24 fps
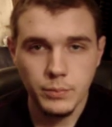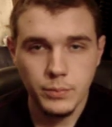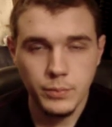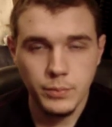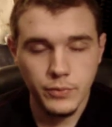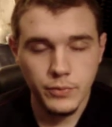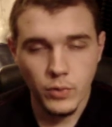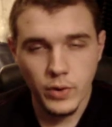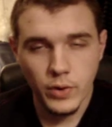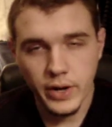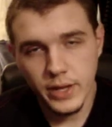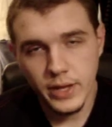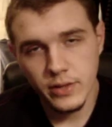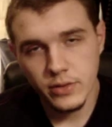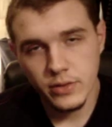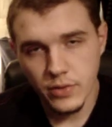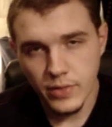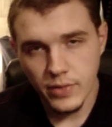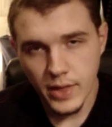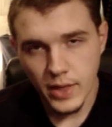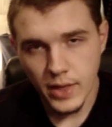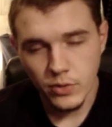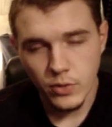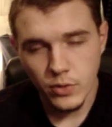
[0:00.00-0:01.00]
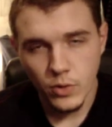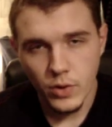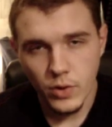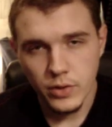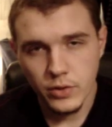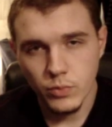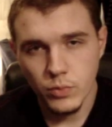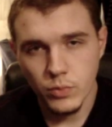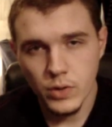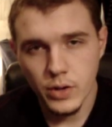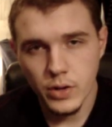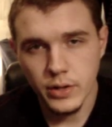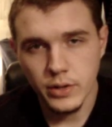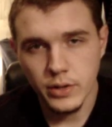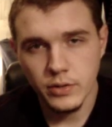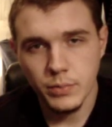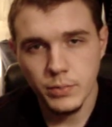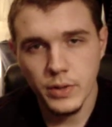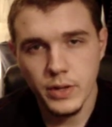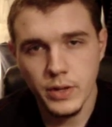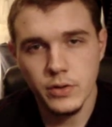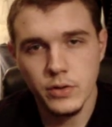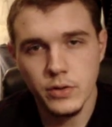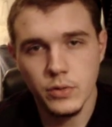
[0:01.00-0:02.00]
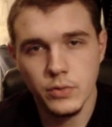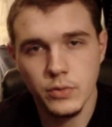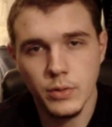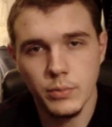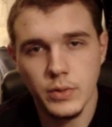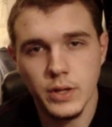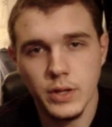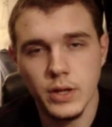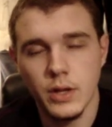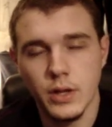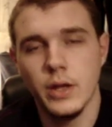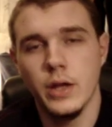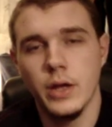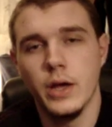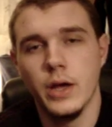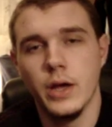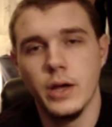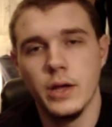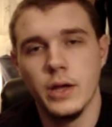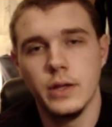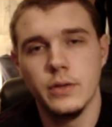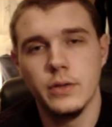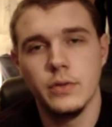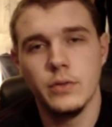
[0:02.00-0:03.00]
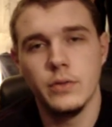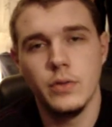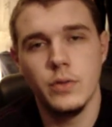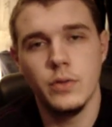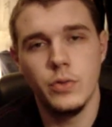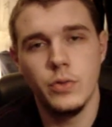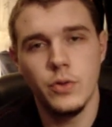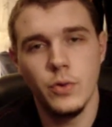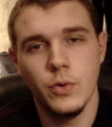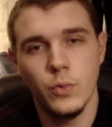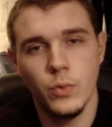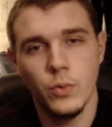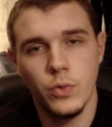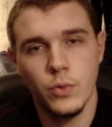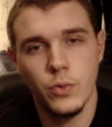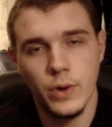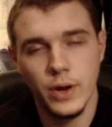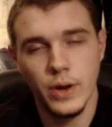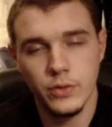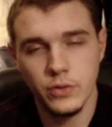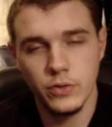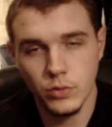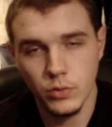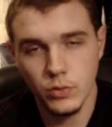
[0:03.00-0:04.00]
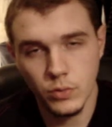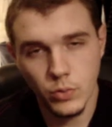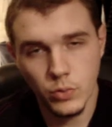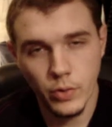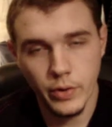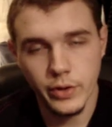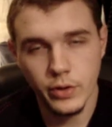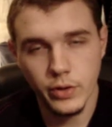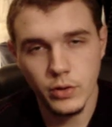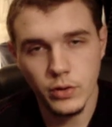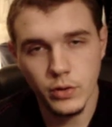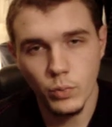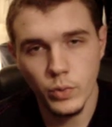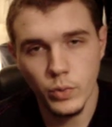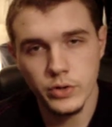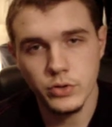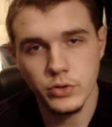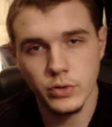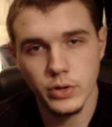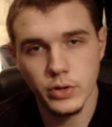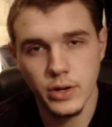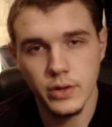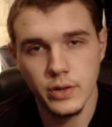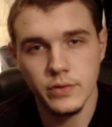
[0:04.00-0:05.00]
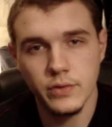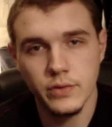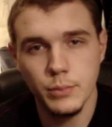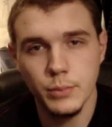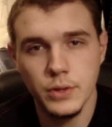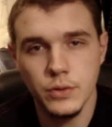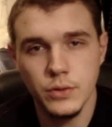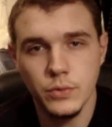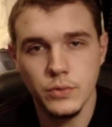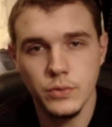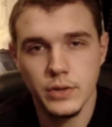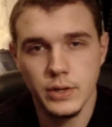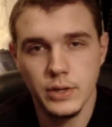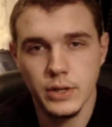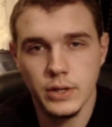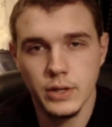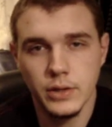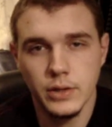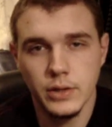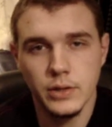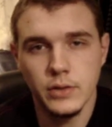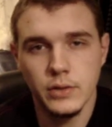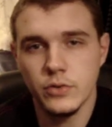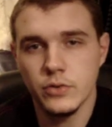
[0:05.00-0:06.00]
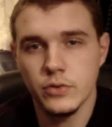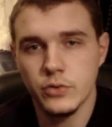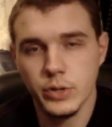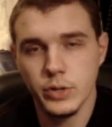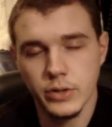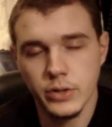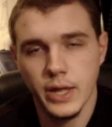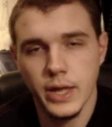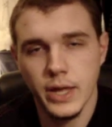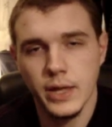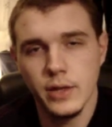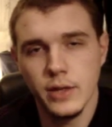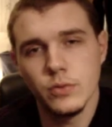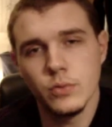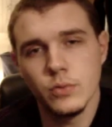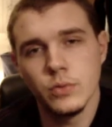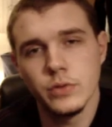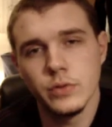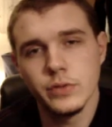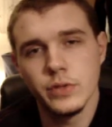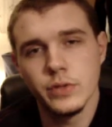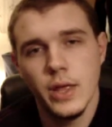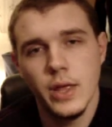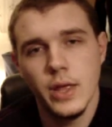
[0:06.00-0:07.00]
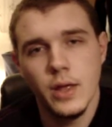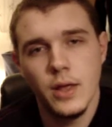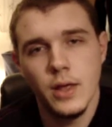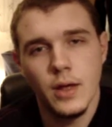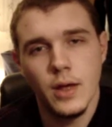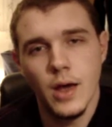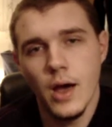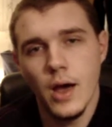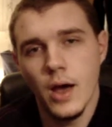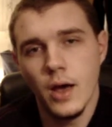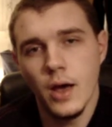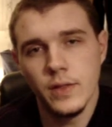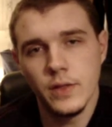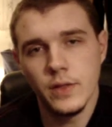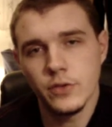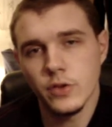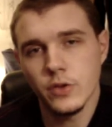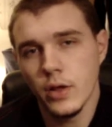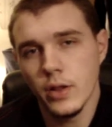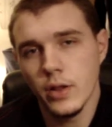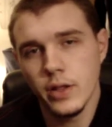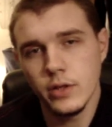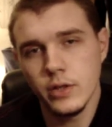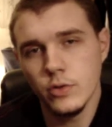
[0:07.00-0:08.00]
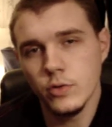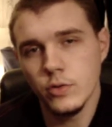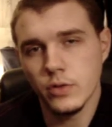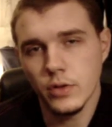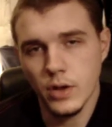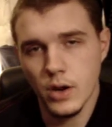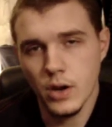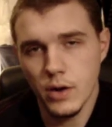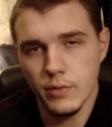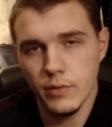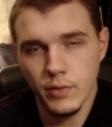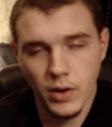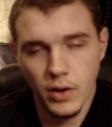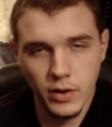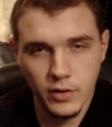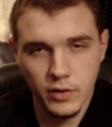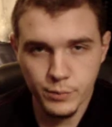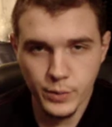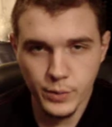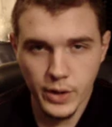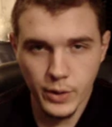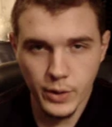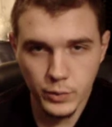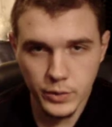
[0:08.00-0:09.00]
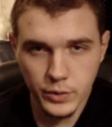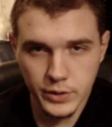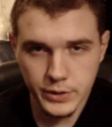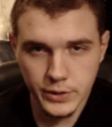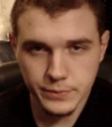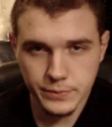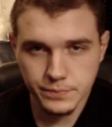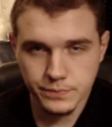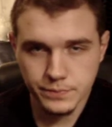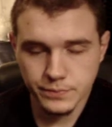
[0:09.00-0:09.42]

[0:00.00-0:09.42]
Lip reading: before I get to that though, I just want to explain to you something. Throughout the tutorial, what you're going to see me using is strictly hand tools. That's all I use to carve all of my work,